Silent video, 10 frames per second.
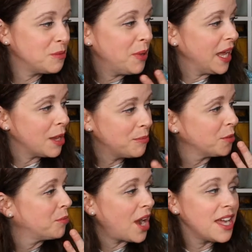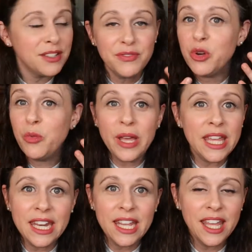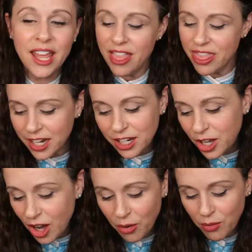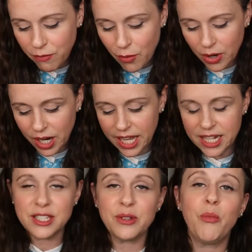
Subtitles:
to pick up your prize if you win, then go for it. So